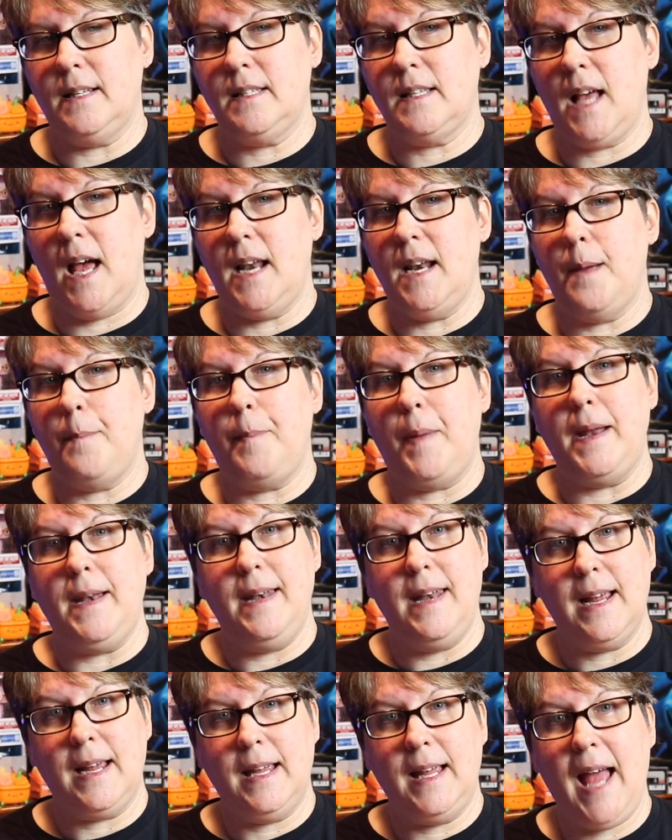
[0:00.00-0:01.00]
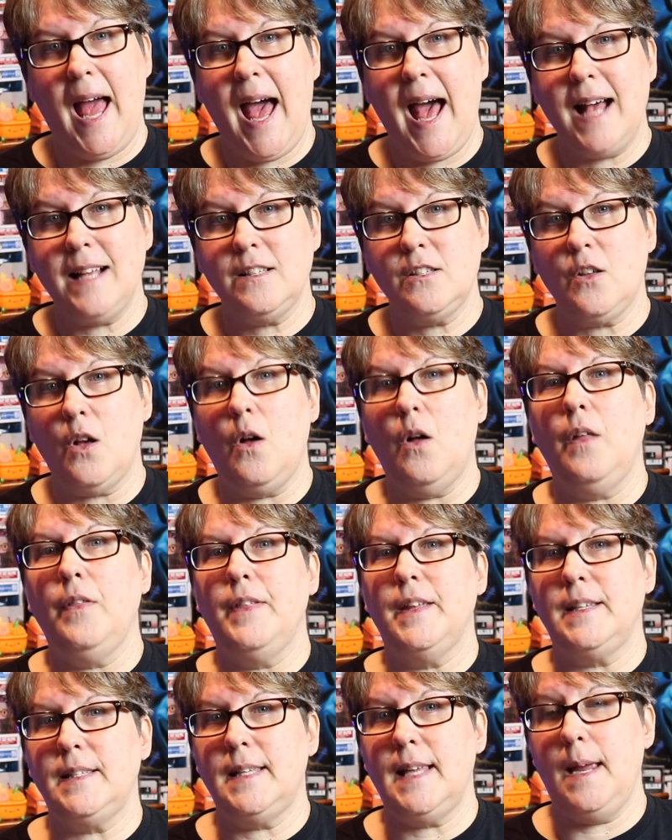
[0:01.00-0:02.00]
signed up by Nick Castle
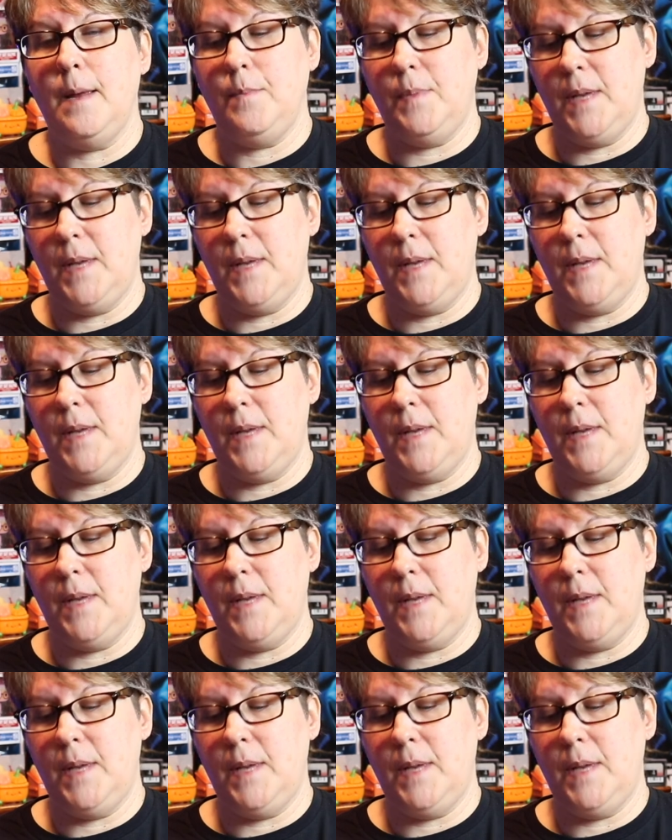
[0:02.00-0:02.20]
the same